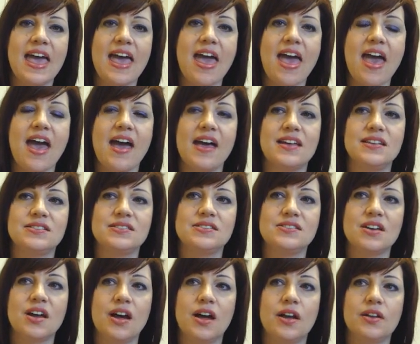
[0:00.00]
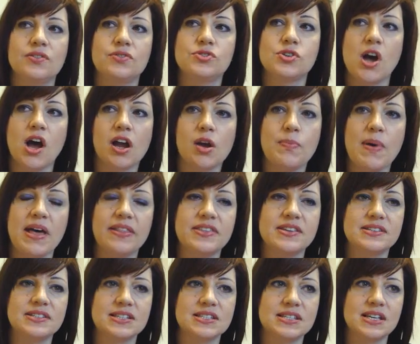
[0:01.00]
and talk about the
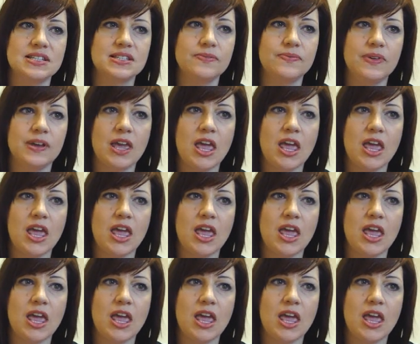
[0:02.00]
success of the